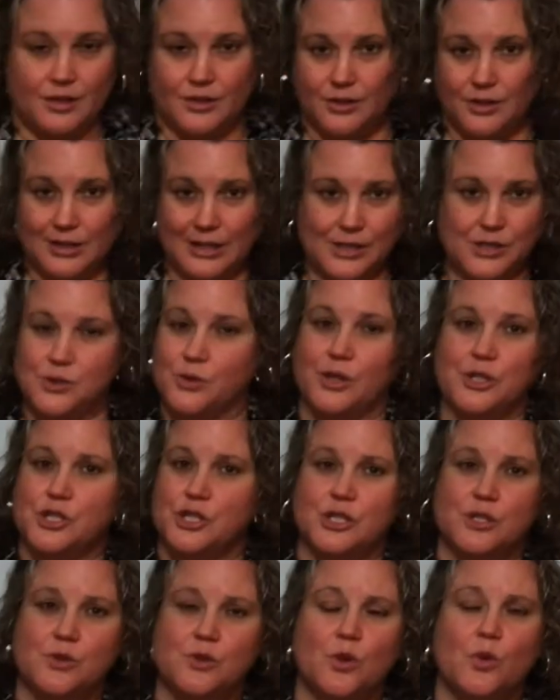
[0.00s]
the next
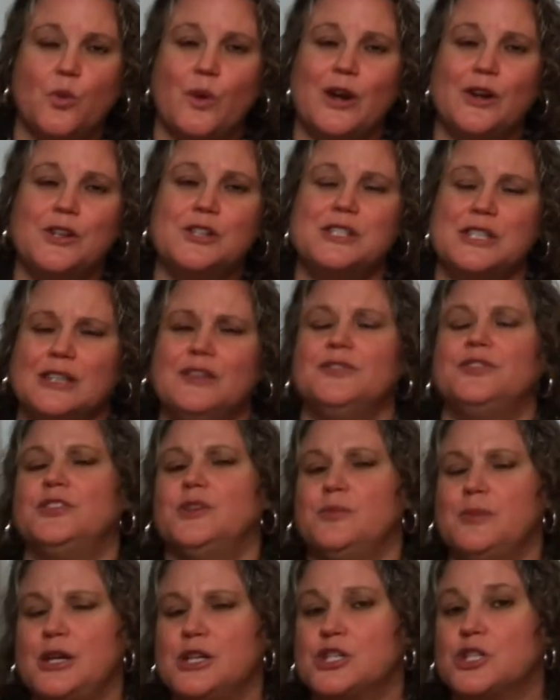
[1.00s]
question is, well, where does
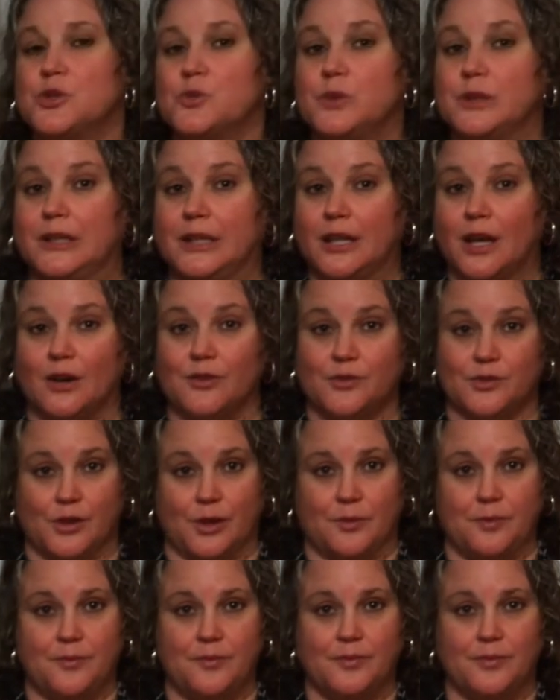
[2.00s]
inflammation really come
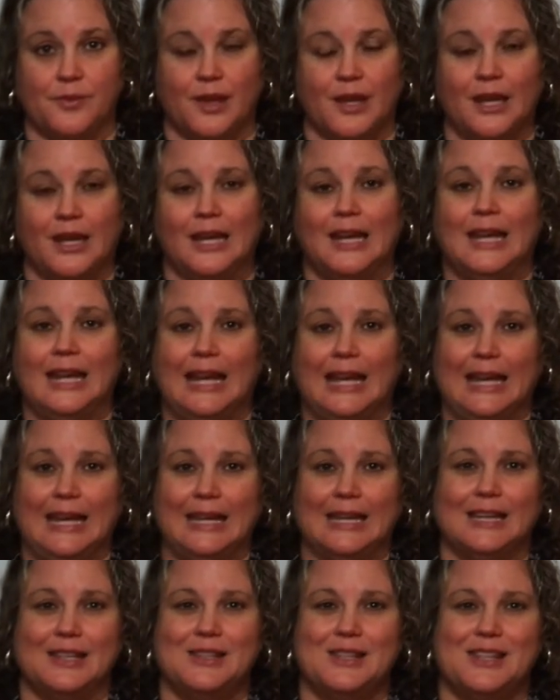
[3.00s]
from?
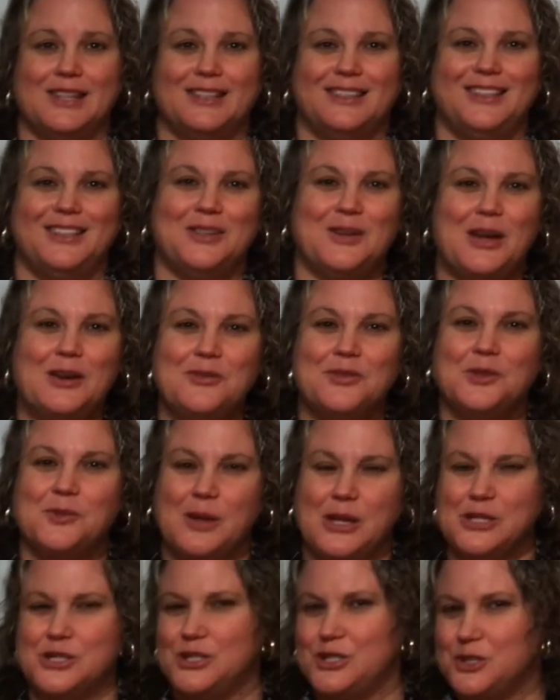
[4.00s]
And
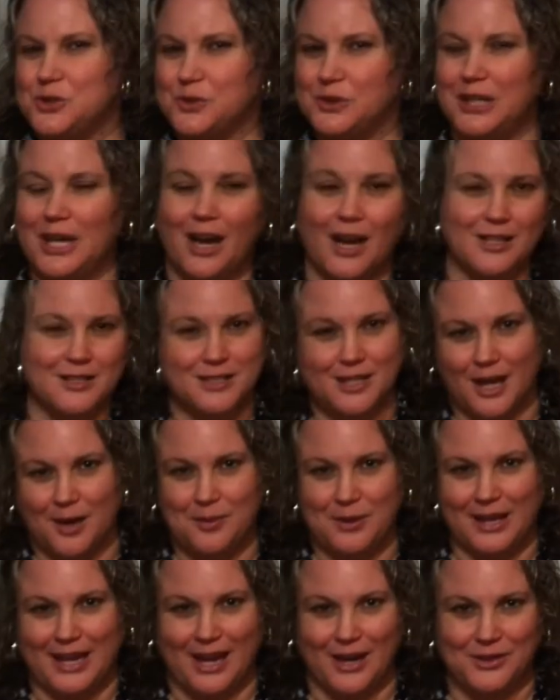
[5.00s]
inflammation is a really hot
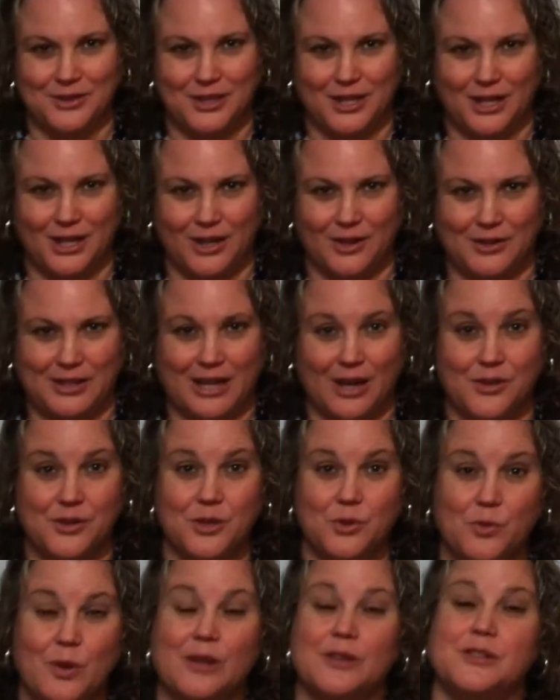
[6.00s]
topic out there in the health
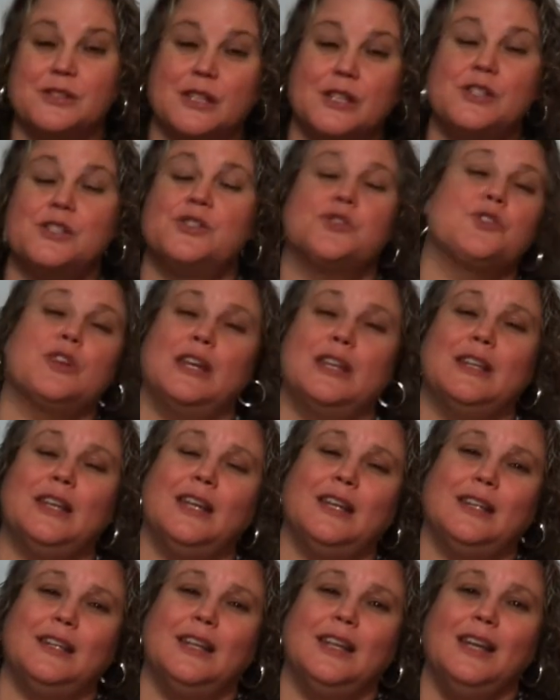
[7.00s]
and wellness industry,
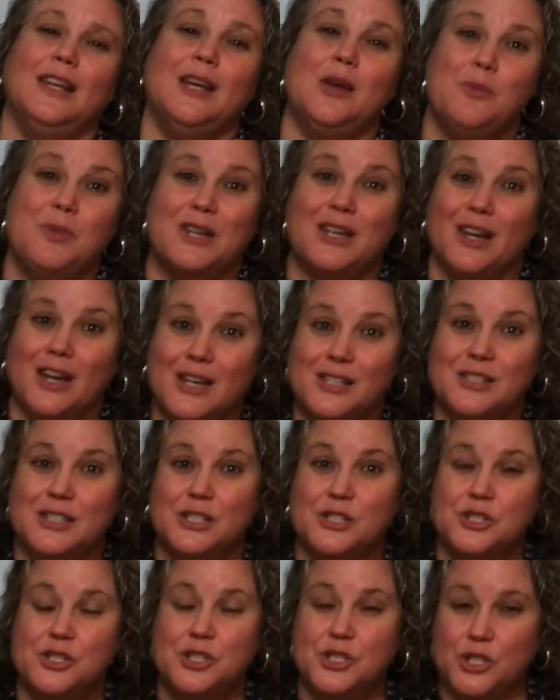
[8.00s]
and because
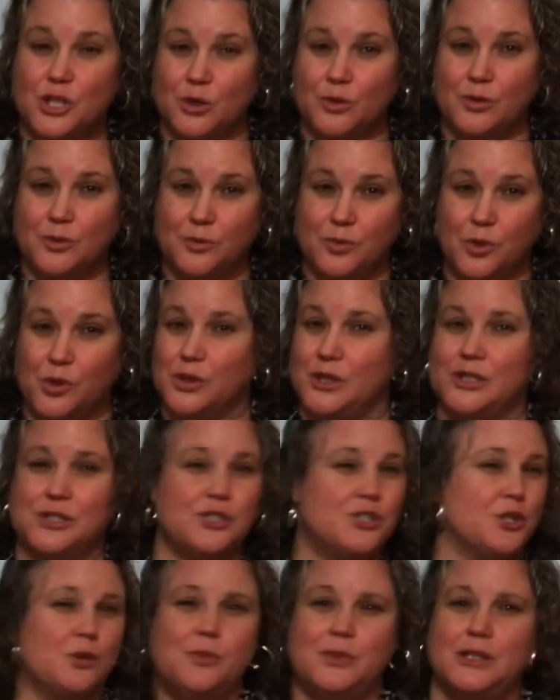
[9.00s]
it is so important in
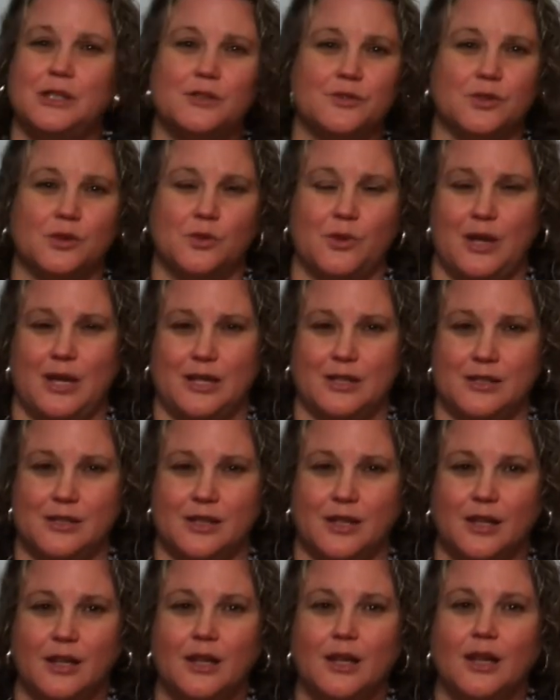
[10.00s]
so many different ways.